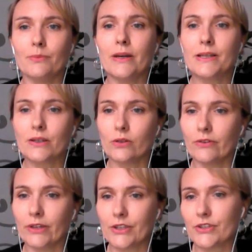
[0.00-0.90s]
Basic
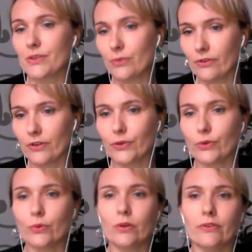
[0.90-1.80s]
qualifications and preferred
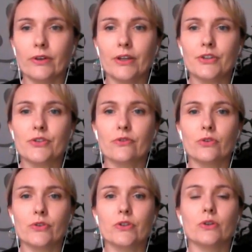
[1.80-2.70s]
qualifications, of
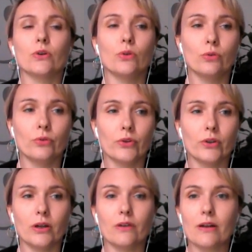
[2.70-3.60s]
course, include
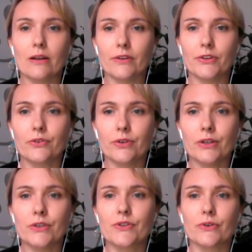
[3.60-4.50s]
a relevant
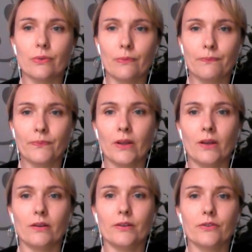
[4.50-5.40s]
degree, so
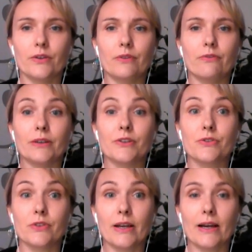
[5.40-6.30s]
a degree in finance
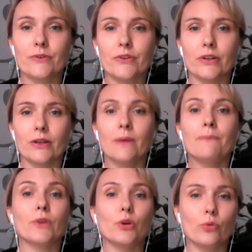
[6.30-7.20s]
or accounting.
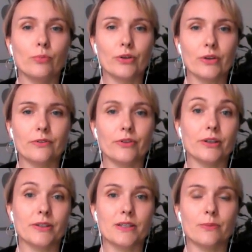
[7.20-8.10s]
It would be great if you had
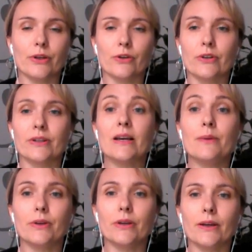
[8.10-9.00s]
a CPA or an
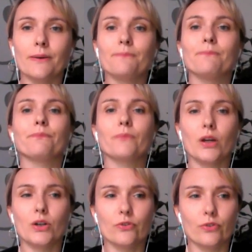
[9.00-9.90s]
MBA,
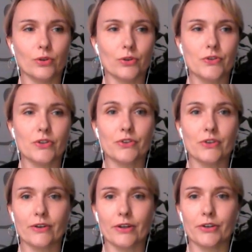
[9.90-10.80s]
and of course a
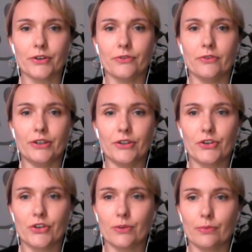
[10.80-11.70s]
track record of leadership.